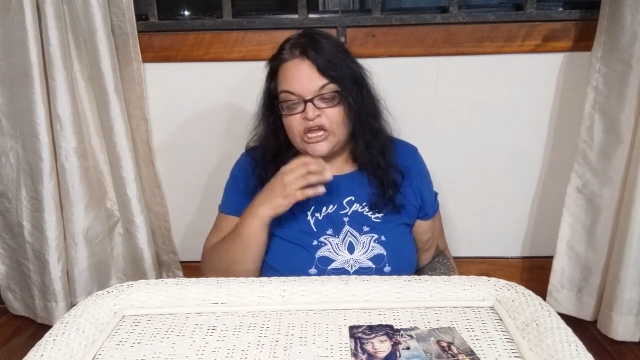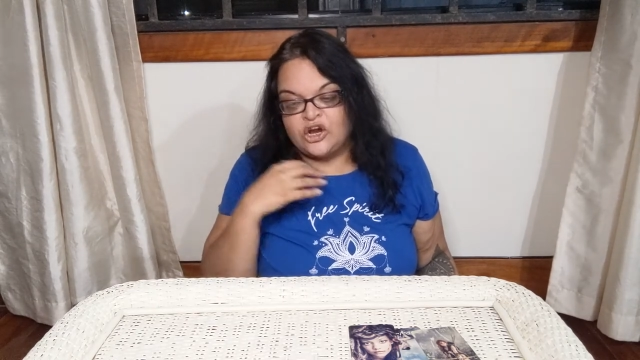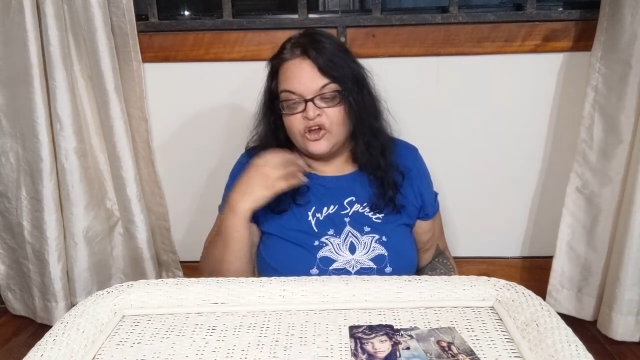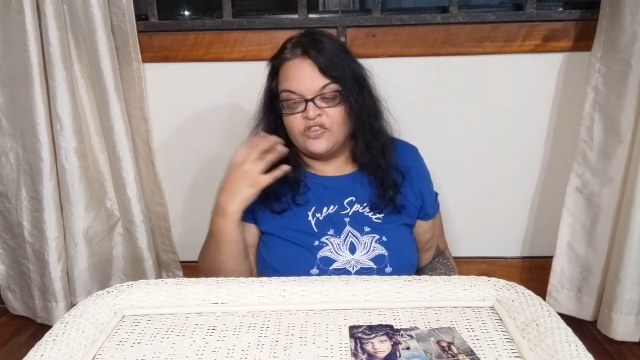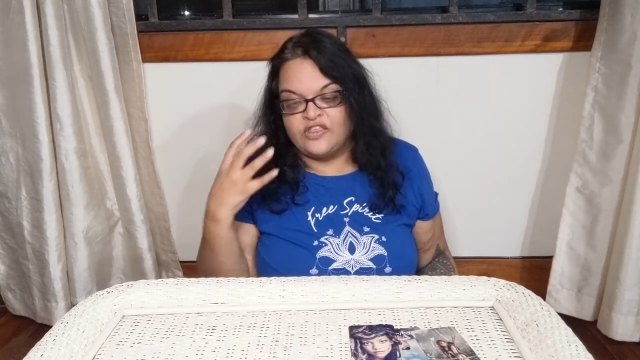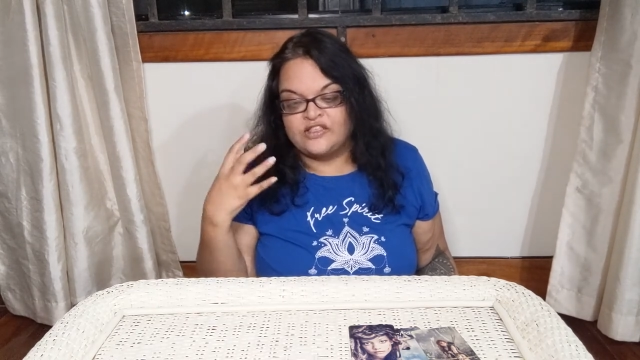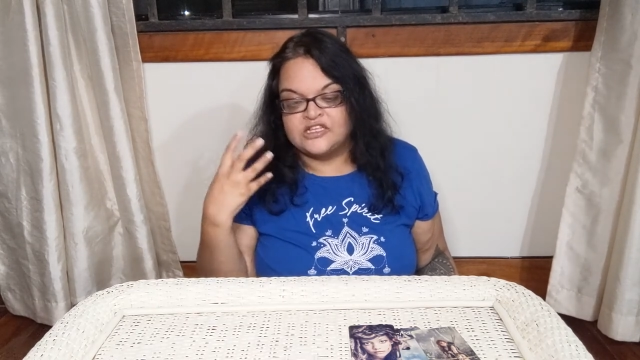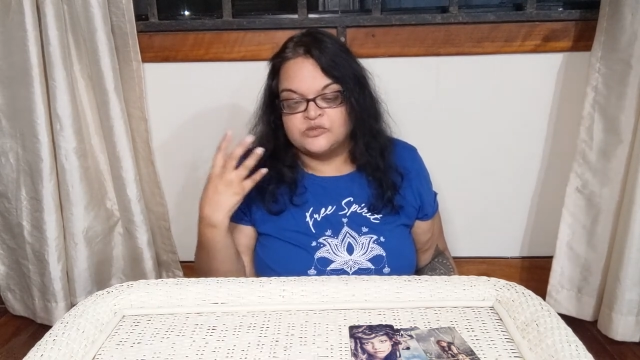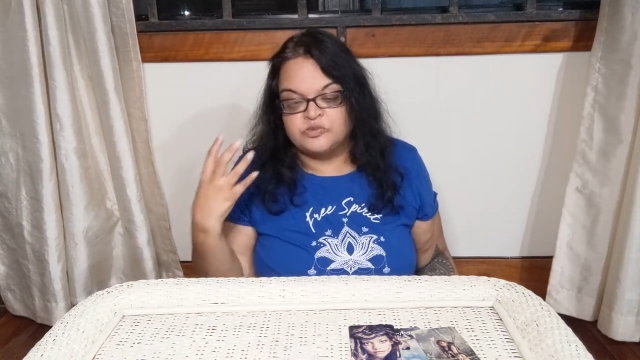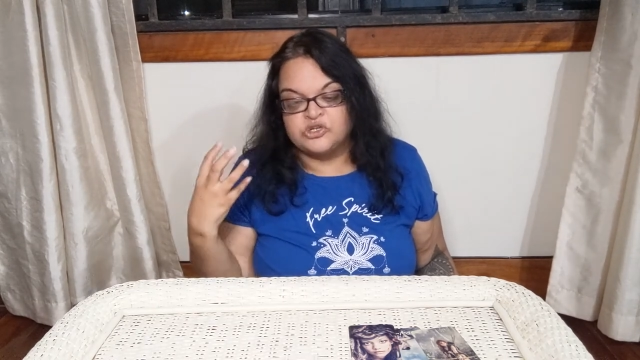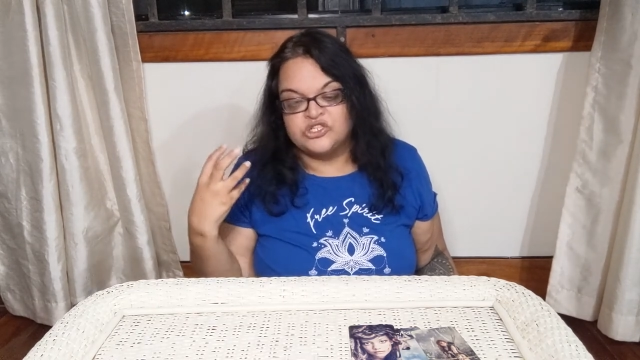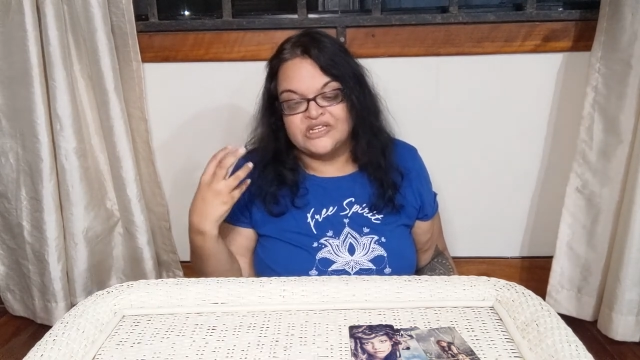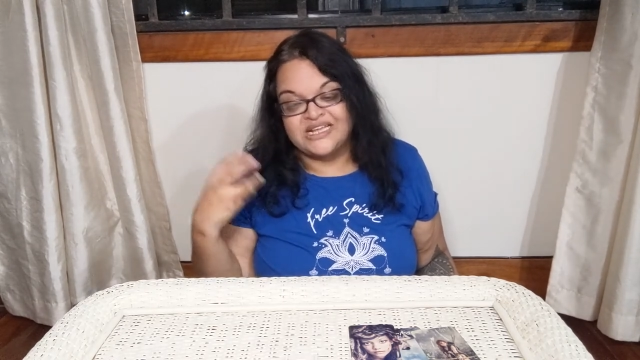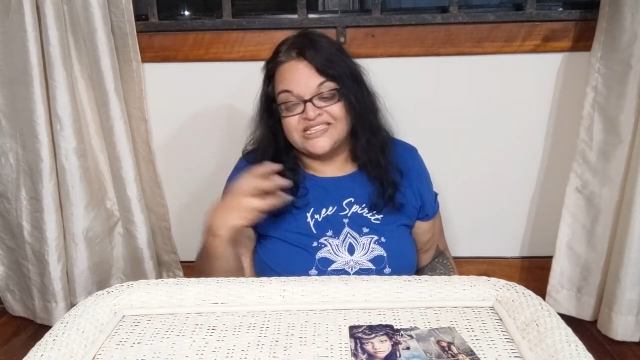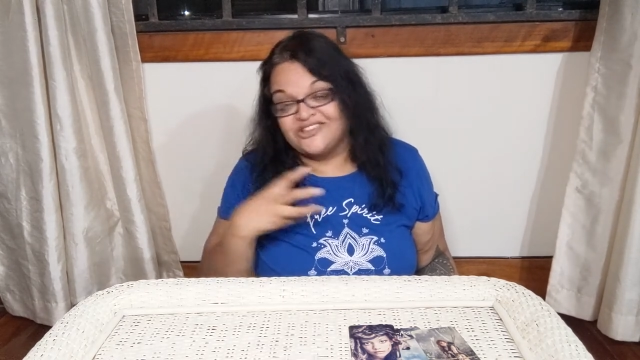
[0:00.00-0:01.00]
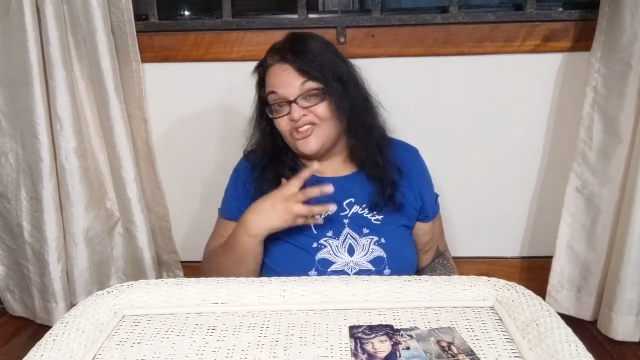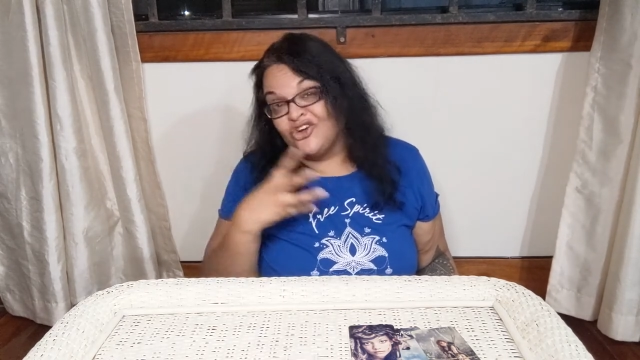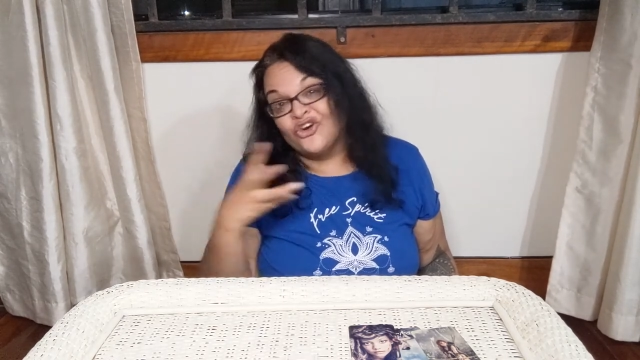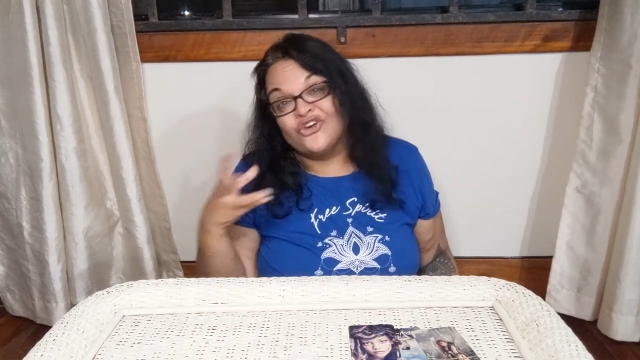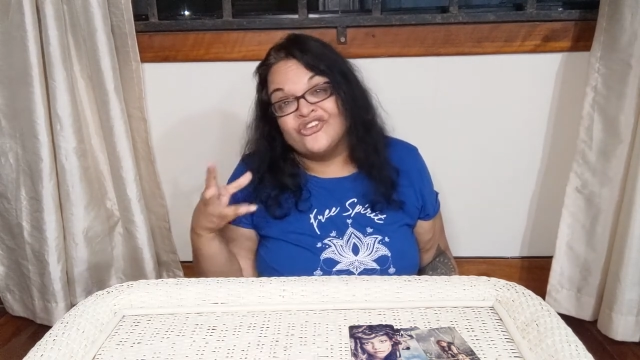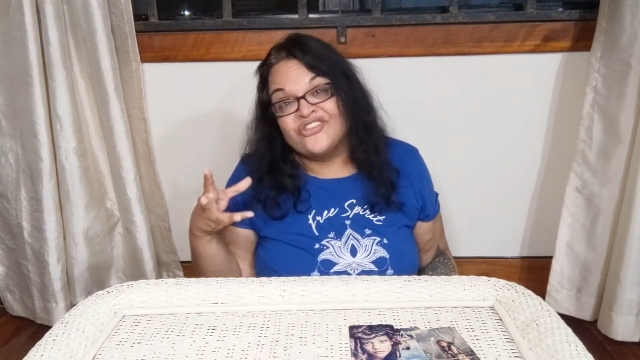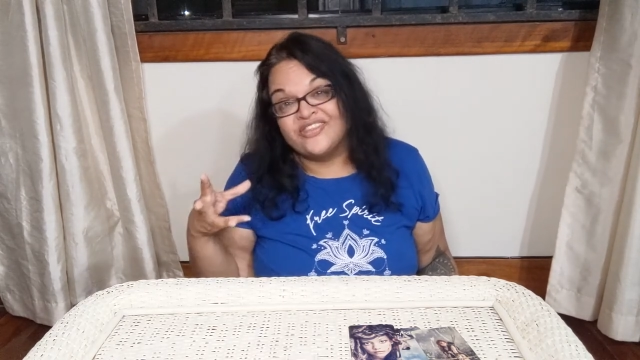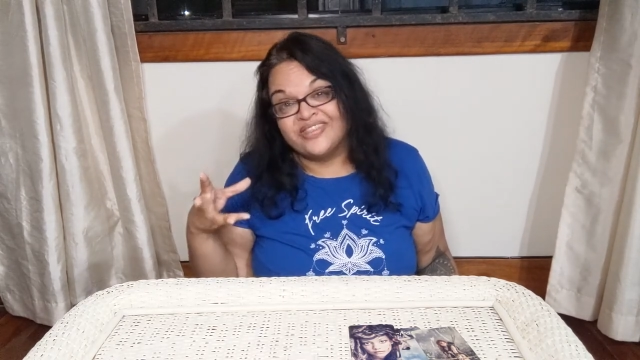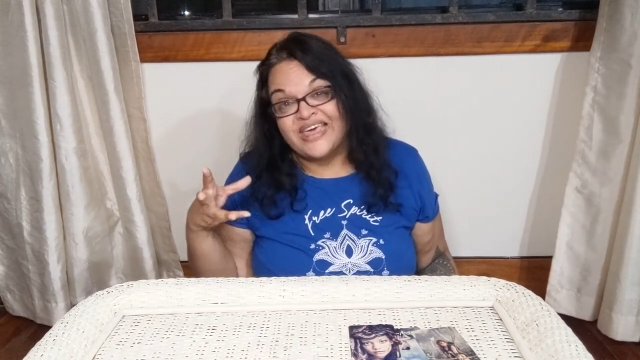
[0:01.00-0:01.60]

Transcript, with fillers: here that this person has learned the,